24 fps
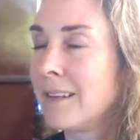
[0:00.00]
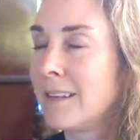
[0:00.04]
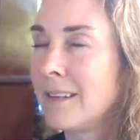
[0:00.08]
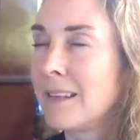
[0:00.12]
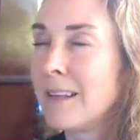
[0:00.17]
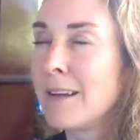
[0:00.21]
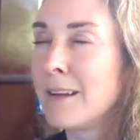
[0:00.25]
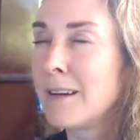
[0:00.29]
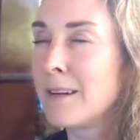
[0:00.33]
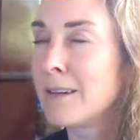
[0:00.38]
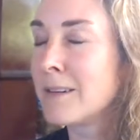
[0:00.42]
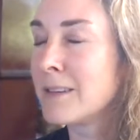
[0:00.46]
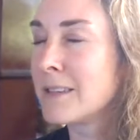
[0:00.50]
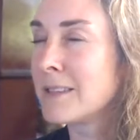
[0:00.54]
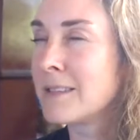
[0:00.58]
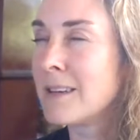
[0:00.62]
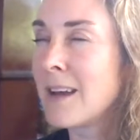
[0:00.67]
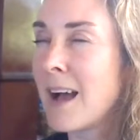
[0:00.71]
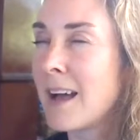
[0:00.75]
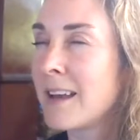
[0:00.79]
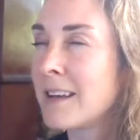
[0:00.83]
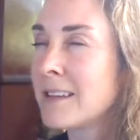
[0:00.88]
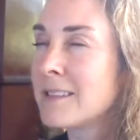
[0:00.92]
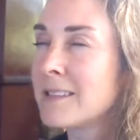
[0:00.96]
There is
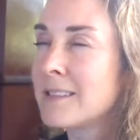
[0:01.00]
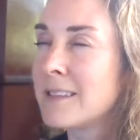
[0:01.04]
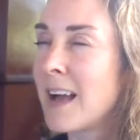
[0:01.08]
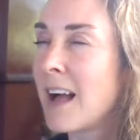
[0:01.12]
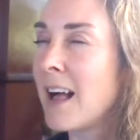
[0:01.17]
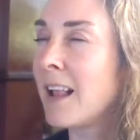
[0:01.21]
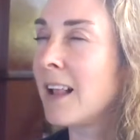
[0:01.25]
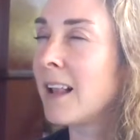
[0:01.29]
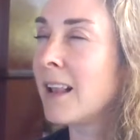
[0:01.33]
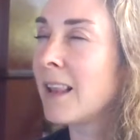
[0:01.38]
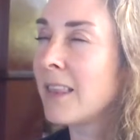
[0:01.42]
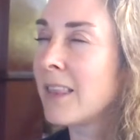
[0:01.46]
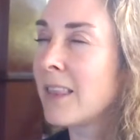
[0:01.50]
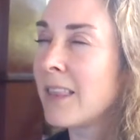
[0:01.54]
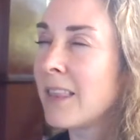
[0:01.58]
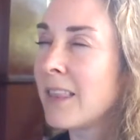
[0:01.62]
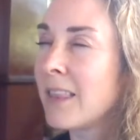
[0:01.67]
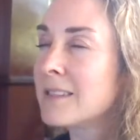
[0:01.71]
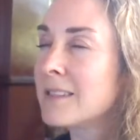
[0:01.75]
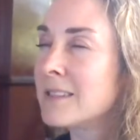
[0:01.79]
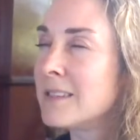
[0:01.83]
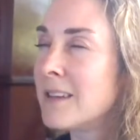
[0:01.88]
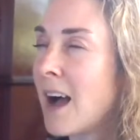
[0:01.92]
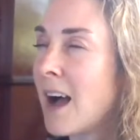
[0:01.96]
not a cell
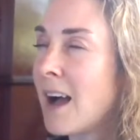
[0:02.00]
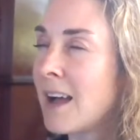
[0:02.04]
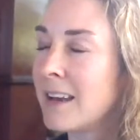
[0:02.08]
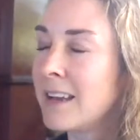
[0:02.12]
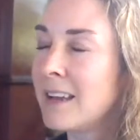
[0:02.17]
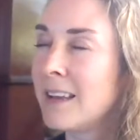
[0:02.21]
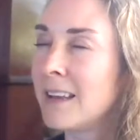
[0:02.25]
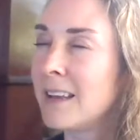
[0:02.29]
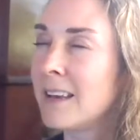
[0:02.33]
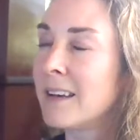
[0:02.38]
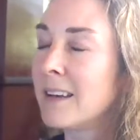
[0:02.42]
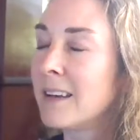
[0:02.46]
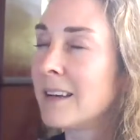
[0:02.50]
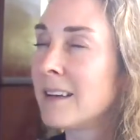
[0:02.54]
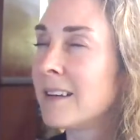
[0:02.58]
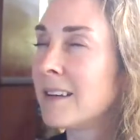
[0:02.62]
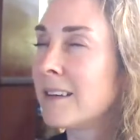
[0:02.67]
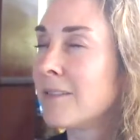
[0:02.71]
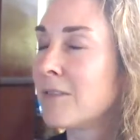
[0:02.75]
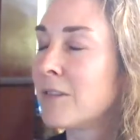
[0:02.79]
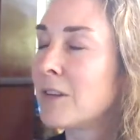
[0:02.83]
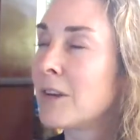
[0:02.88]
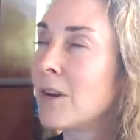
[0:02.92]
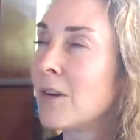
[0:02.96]
that it's not in.
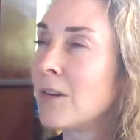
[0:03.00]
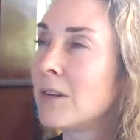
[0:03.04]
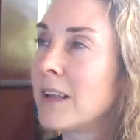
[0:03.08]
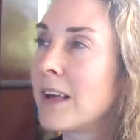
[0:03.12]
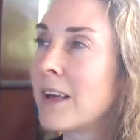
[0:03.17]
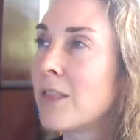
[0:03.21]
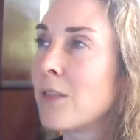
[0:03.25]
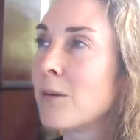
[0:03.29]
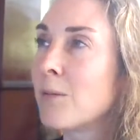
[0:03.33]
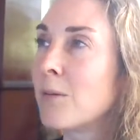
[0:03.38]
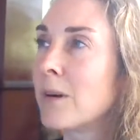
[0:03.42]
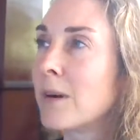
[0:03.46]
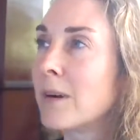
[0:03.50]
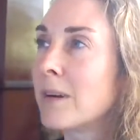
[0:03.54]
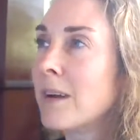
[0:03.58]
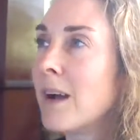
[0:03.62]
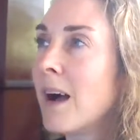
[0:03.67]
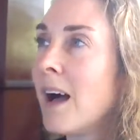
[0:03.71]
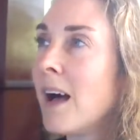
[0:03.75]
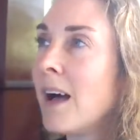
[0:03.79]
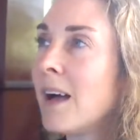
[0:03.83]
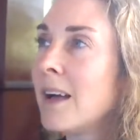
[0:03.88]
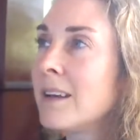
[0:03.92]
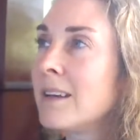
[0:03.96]
If you don't like the word
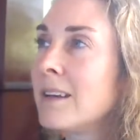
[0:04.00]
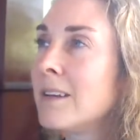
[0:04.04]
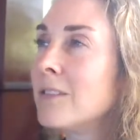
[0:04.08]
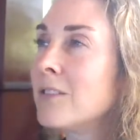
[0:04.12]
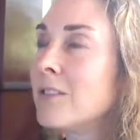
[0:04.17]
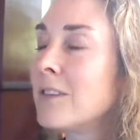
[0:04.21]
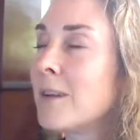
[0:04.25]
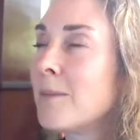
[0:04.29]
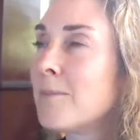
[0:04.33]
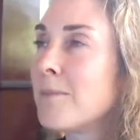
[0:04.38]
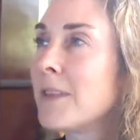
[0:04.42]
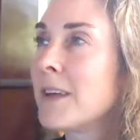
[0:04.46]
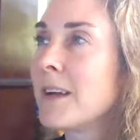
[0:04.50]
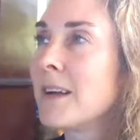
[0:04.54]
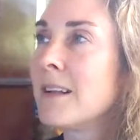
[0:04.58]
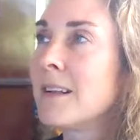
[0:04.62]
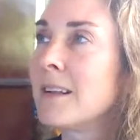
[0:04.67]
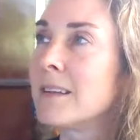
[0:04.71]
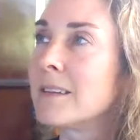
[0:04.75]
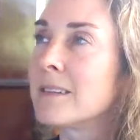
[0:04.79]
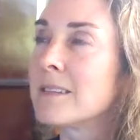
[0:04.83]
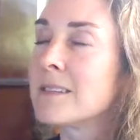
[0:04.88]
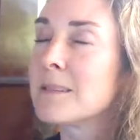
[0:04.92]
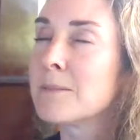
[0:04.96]
God, use something
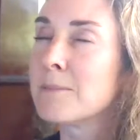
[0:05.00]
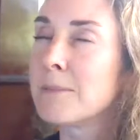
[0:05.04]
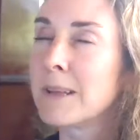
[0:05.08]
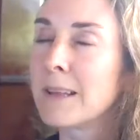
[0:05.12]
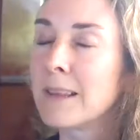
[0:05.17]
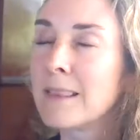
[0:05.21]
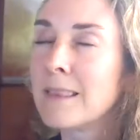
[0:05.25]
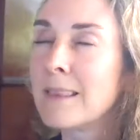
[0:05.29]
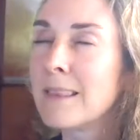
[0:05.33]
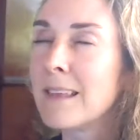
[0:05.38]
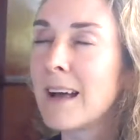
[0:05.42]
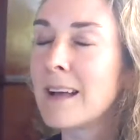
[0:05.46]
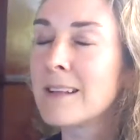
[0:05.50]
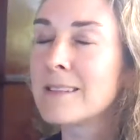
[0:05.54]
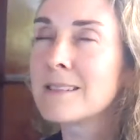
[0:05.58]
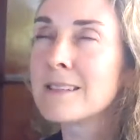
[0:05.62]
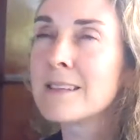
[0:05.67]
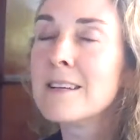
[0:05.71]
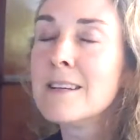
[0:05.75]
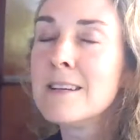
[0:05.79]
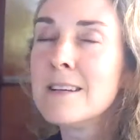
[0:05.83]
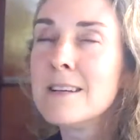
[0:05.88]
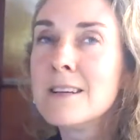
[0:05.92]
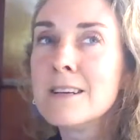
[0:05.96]
else. But that's
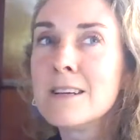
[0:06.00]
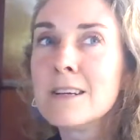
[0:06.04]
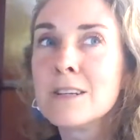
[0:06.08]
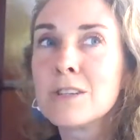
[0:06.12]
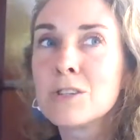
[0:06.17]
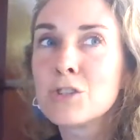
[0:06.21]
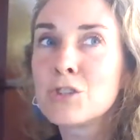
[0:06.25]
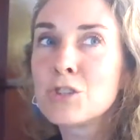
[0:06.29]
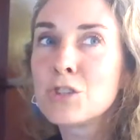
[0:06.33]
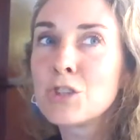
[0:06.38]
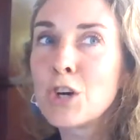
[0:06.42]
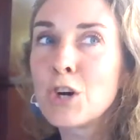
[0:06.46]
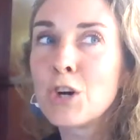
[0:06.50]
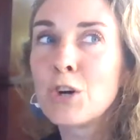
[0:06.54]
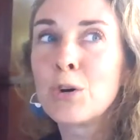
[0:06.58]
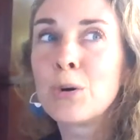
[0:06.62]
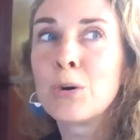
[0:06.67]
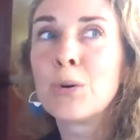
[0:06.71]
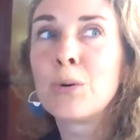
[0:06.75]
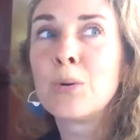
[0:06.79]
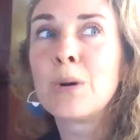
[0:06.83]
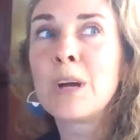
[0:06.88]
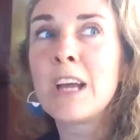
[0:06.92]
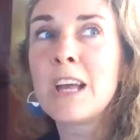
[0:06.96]

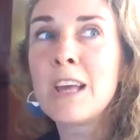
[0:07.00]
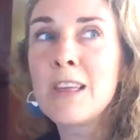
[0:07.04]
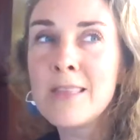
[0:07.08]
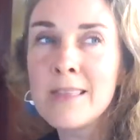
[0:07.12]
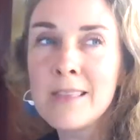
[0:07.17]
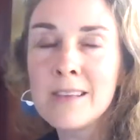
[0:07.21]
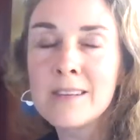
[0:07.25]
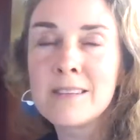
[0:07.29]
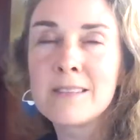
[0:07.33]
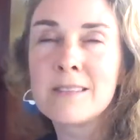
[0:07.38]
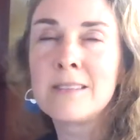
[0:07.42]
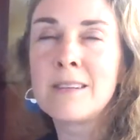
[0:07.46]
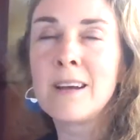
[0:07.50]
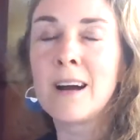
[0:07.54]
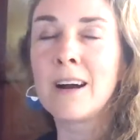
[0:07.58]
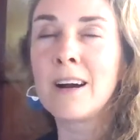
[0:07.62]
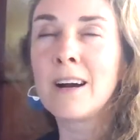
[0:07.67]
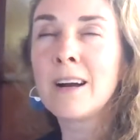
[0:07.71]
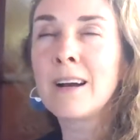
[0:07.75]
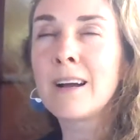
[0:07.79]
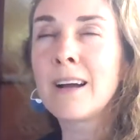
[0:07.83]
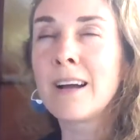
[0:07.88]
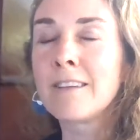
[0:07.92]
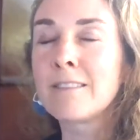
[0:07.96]
so in the
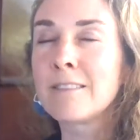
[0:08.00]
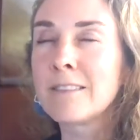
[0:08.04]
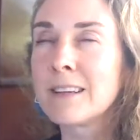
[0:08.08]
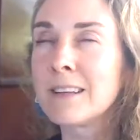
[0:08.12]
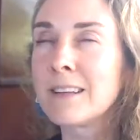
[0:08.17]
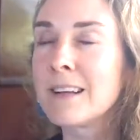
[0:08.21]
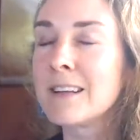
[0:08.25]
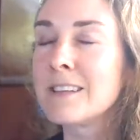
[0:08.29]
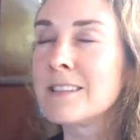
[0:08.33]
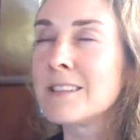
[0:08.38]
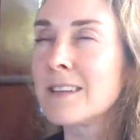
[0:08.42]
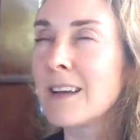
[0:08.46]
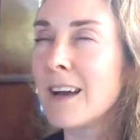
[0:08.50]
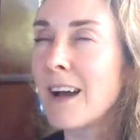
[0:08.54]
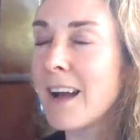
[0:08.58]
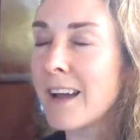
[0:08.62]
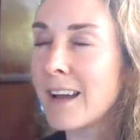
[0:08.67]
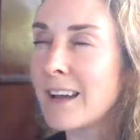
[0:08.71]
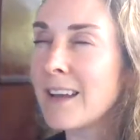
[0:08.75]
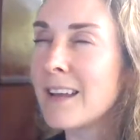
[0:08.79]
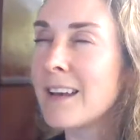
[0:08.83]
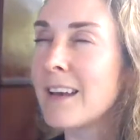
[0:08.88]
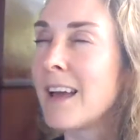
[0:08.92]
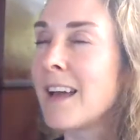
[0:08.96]
dark, I realized I
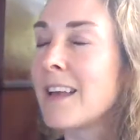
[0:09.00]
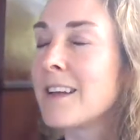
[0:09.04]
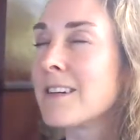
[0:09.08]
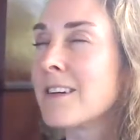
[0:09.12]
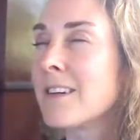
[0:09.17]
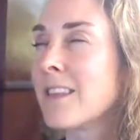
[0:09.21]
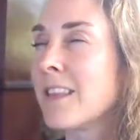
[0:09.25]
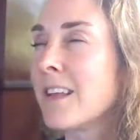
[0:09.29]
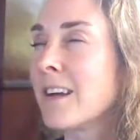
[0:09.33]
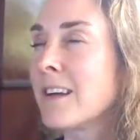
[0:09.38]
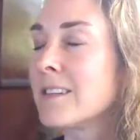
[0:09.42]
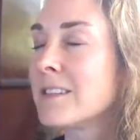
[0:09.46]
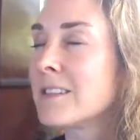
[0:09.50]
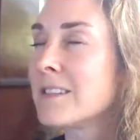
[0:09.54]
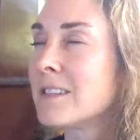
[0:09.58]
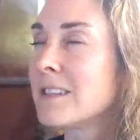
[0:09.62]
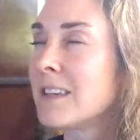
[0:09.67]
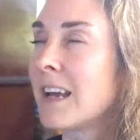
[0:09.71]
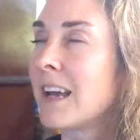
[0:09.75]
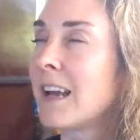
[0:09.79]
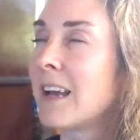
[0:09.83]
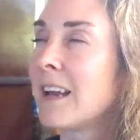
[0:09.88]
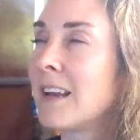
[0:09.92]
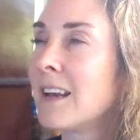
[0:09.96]
can enter that
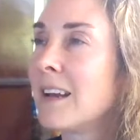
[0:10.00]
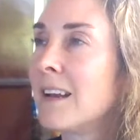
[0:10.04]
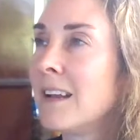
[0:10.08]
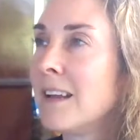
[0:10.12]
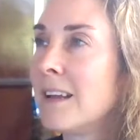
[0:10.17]
state